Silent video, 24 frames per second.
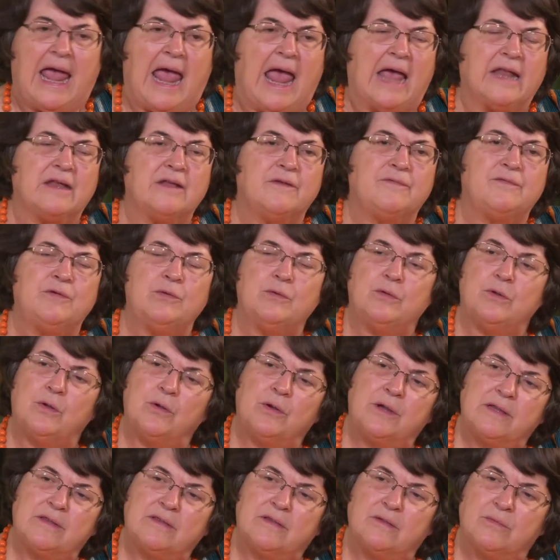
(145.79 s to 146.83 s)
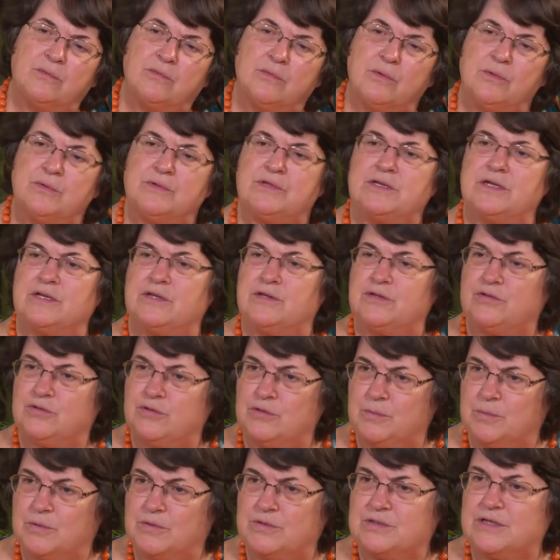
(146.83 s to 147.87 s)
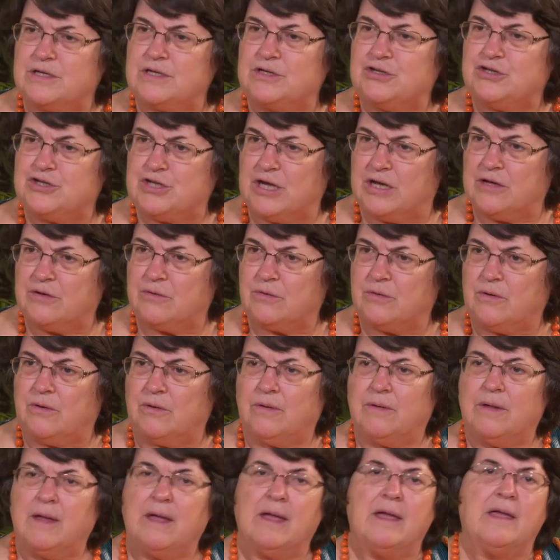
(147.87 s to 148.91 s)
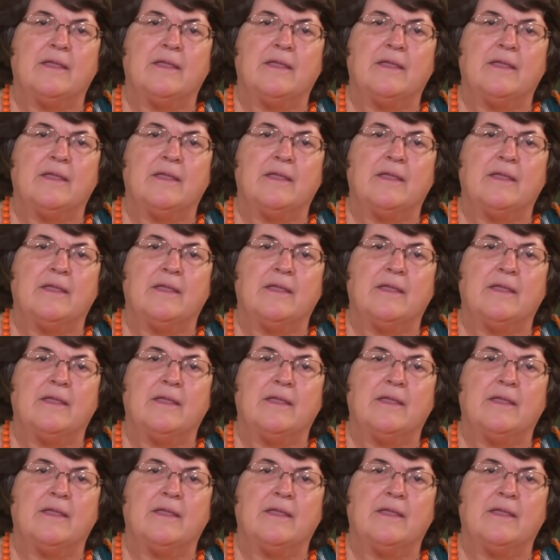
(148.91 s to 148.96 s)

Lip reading: And if you look at the roots and tubers in general,